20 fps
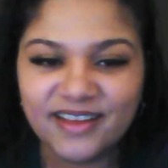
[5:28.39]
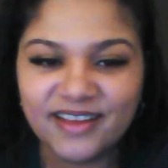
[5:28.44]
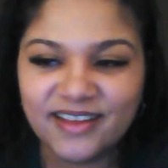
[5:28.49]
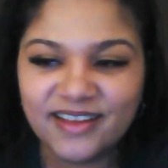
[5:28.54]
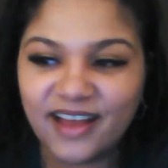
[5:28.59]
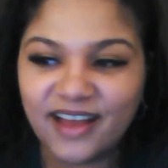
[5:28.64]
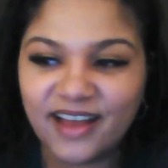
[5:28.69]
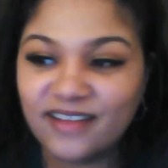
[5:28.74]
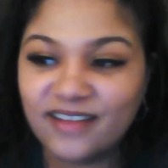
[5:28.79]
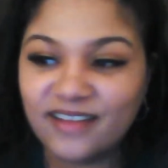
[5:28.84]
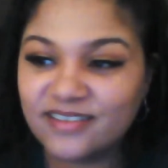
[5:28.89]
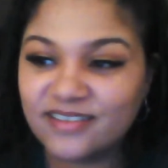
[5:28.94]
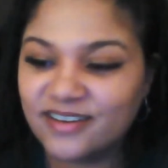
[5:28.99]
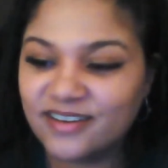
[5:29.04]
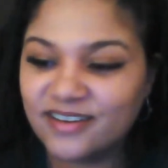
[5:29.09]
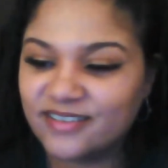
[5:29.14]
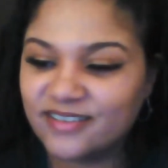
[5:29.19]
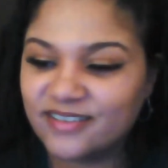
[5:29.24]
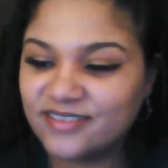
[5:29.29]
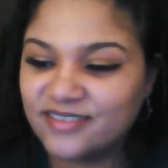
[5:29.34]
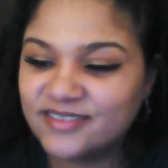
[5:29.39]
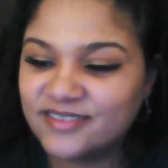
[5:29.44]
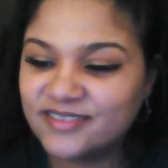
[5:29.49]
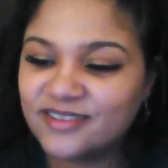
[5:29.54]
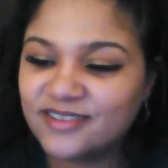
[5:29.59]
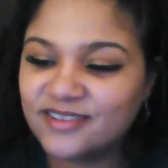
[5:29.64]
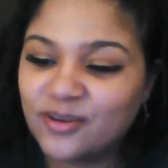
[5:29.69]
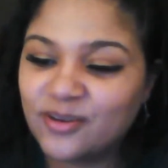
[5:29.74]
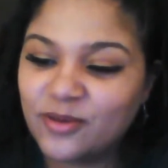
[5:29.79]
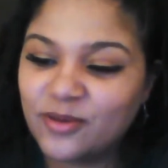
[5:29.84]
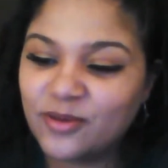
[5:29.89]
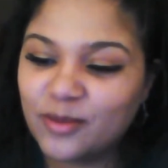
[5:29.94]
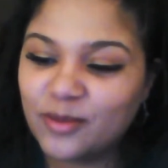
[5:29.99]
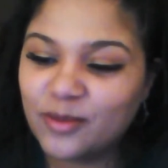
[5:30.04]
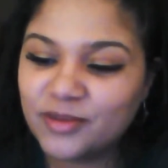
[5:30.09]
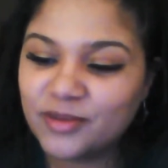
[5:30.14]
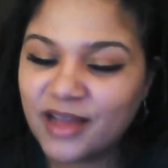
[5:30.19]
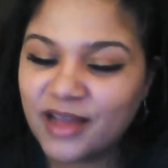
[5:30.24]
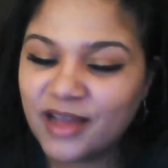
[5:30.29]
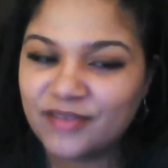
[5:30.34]
I don't know. So I'm going
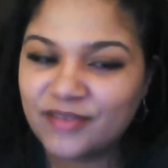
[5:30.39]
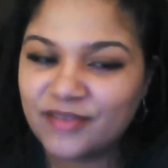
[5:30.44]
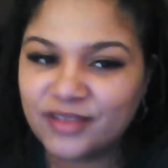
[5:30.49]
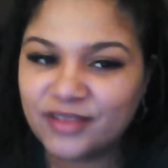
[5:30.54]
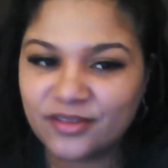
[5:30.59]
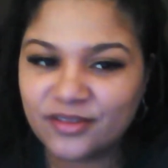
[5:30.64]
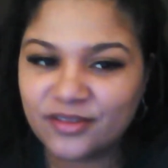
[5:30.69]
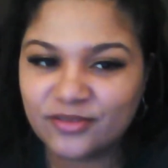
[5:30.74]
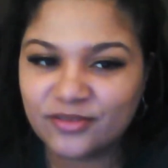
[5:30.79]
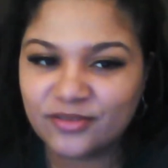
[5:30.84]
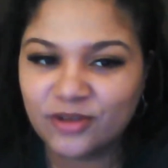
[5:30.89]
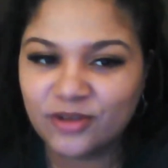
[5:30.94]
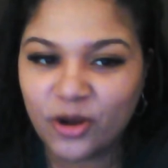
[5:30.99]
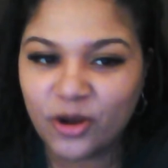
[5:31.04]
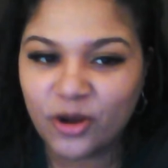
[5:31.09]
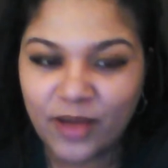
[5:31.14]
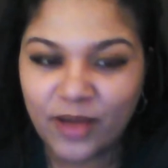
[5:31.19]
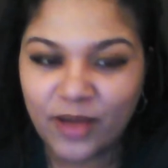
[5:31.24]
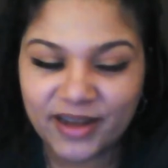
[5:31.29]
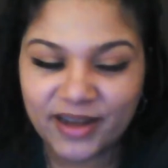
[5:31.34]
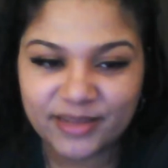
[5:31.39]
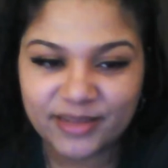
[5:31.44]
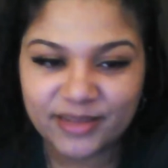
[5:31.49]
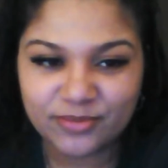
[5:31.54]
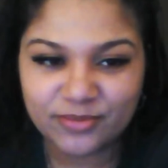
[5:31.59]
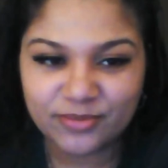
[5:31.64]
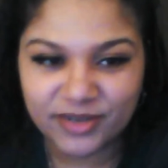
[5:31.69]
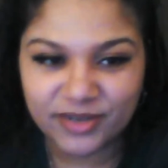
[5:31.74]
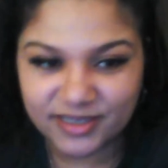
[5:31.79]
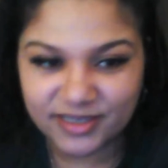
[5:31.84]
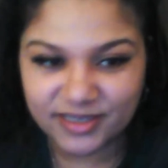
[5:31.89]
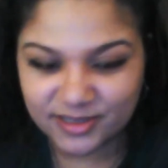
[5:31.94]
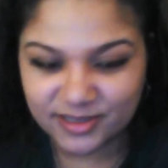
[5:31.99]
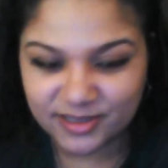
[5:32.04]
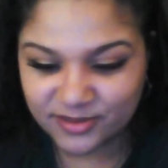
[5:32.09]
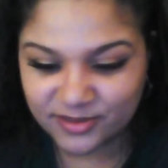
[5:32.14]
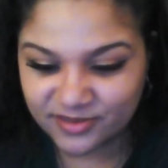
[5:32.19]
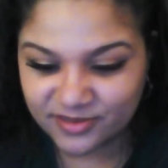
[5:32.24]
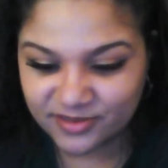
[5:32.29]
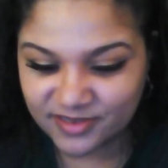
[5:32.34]
to have another go at it pretty
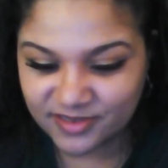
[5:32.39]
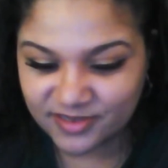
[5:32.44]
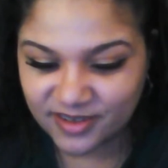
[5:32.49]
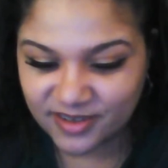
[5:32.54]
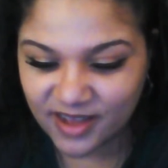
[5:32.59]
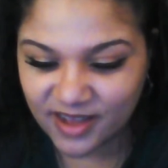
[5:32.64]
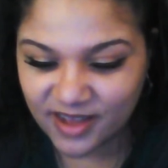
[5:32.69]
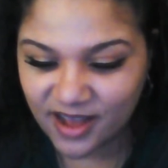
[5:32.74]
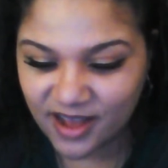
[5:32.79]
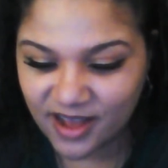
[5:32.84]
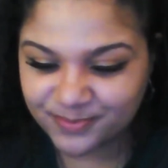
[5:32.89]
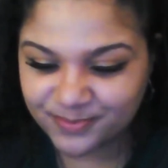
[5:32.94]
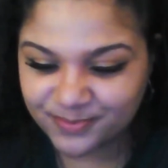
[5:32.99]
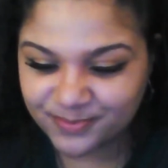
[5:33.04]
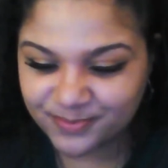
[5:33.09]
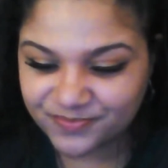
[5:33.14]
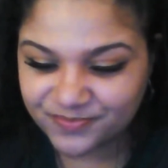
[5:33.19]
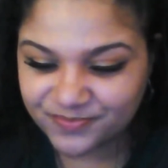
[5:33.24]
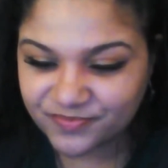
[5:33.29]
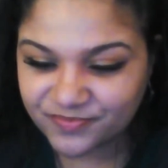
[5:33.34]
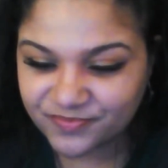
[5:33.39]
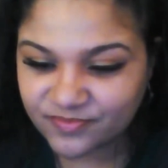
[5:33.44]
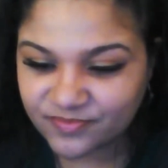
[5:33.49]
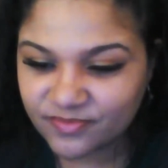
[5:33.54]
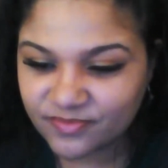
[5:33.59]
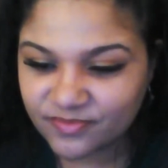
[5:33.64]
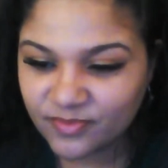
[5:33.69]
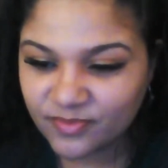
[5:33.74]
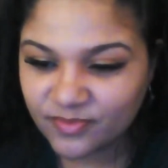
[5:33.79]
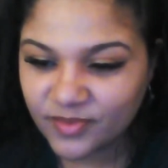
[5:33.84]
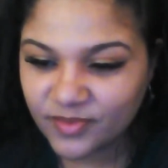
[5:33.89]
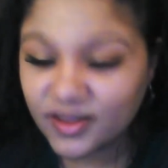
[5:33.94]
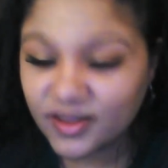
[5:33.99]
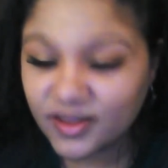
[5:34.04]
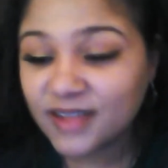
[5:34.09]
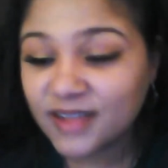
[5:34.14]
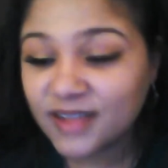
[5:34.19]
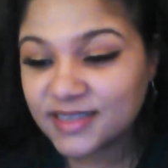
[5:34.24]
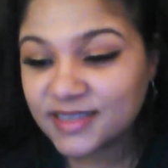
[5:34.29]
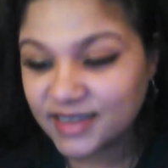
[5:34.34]
soon. Not
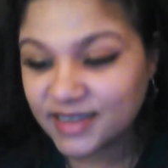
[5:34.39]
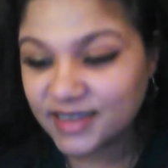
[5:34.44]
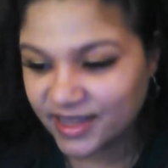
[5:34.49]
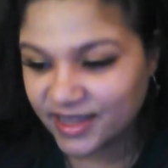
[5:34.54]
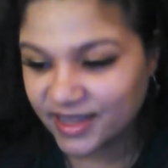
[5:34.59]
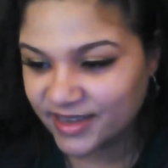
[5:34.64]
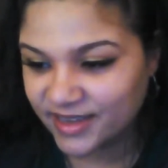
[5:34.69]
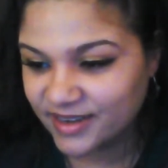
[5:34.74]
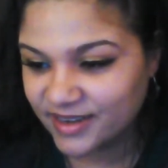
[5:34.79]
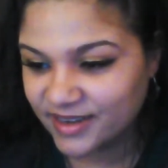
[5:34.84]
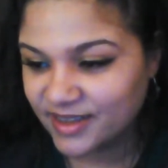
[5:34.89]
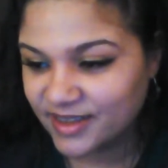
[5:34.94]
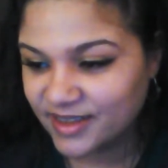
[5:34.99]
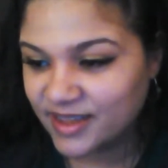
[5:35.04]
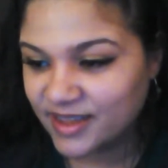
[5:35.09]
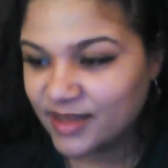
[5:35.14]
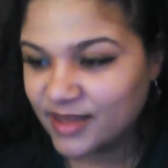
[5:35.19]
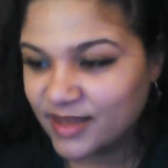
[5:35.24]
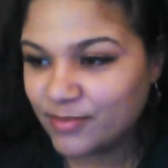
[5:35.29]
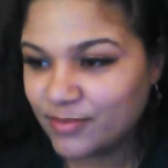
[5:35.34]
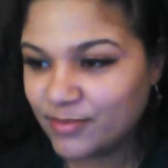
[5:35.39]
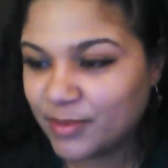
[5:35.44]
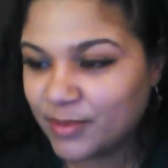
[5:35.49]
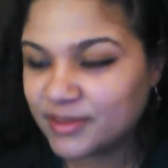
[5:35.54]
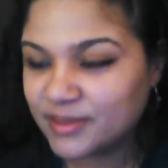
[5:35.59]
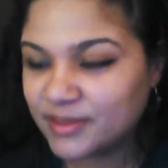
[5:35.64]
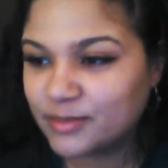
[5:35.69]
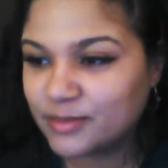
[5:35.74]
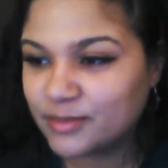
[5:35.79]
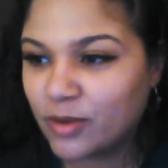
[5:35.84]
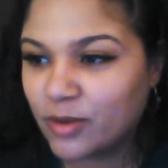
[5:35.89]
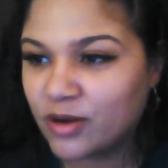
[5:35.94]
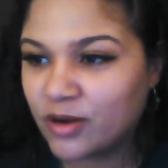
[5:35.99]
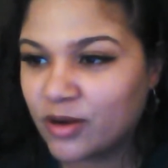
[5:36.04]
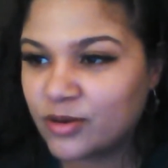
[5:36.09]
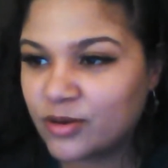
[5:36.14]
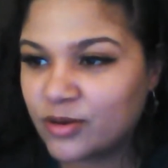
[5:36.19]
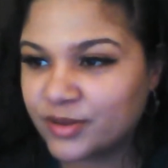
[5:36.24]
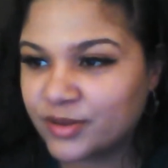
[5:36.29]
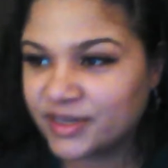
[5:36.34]
tonight, maybe tomorrow
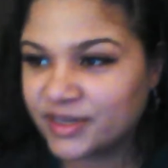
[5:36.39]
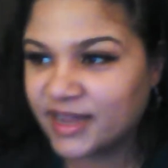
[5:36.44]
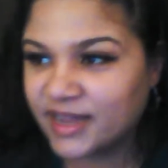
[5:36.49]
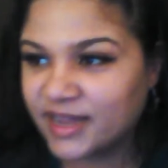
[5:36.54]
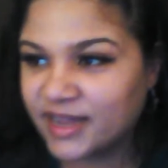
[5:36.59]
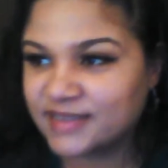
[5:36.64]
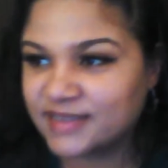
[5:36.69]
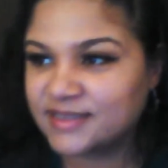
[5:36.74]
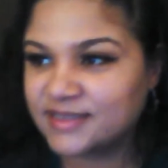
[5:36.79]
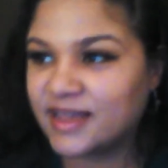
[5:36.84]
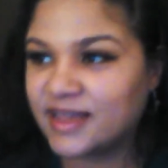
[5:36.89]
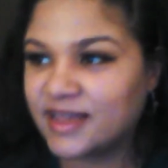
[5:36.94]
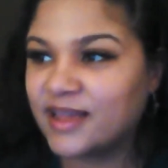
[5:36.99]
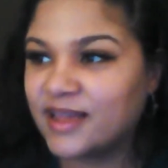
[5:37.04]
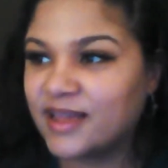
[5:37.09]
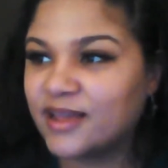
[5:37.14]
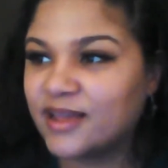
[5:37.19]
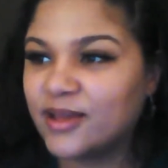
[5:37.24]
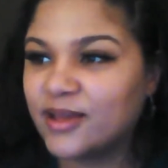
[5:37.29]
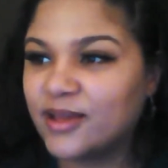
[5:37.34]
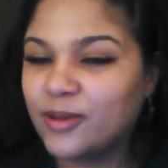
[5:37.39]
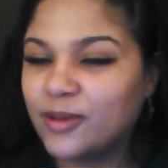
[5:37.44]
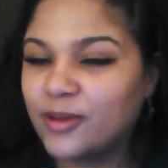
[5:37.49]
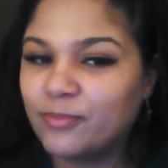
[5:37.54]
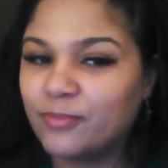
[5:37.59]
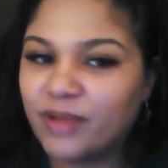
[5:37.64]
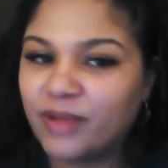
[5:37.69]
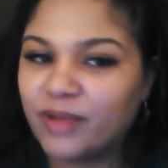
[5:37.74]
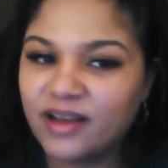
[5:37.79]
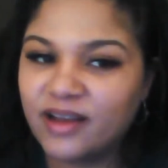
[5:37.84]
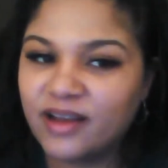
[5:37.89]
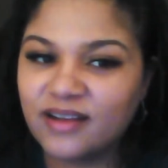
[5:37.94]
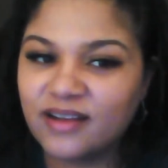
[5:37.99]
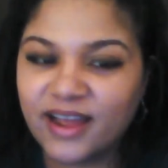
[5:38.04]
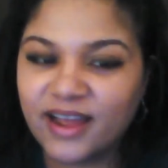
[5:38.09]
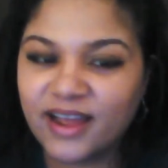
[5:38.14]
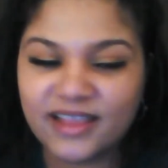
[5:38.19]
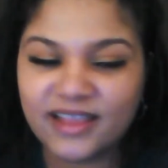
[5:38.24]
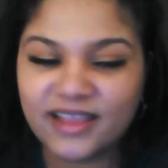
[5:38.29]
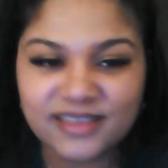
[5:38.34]
or the next day. But like
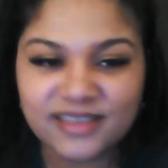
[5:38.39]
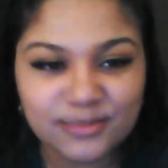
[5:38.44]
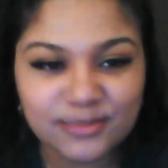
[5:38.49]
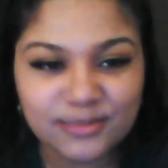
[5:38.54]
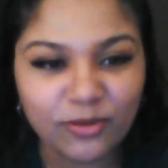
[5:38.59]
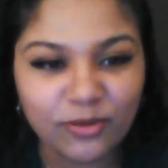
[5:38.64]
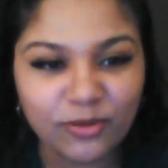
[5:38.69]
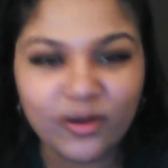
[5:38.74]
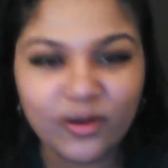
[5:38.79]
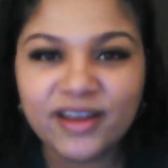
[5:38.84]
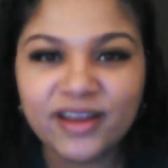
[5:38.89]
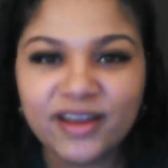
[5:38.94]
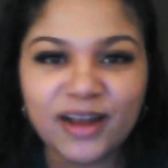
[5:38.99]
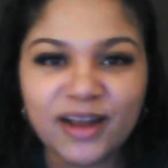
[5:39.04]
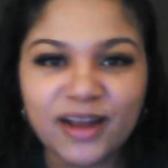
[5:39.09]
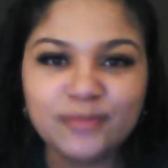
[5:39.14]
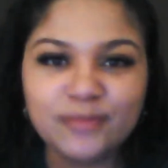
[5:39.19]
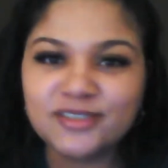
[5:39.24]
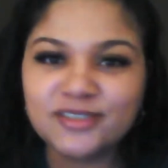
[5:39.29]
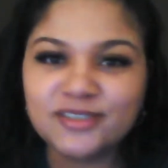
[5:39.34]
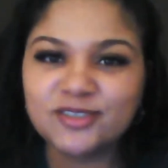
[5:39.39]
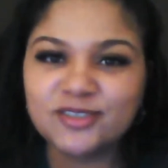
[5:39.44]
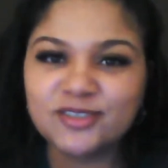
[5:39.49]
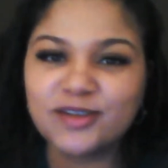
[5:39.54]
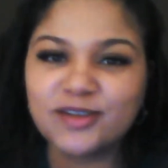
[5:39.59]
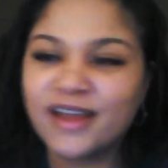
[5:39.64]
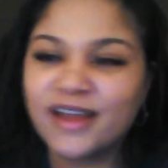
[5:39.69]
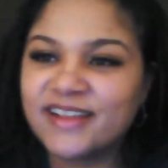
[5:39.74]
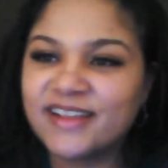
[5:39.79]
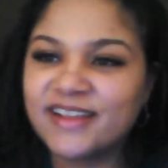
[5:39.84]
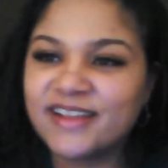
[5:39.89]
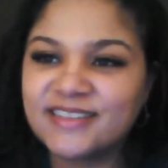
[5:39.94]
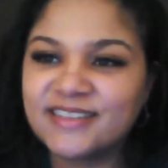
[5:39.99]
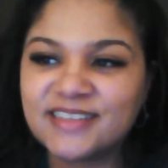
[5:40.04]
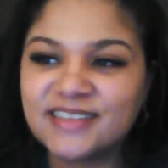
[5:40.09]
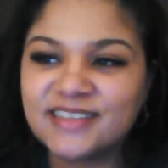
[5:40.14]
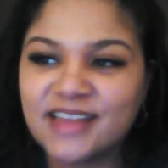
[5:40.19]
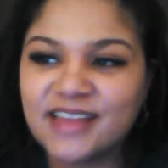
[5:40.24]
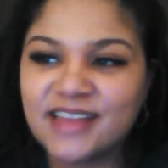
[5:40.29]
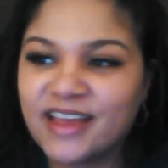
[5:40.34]
at this point, I'm just trying to
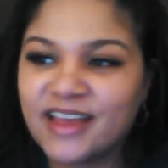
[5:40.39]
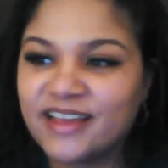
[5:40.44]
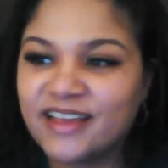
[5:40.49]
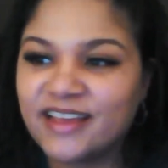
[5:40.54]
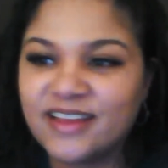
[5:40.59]
like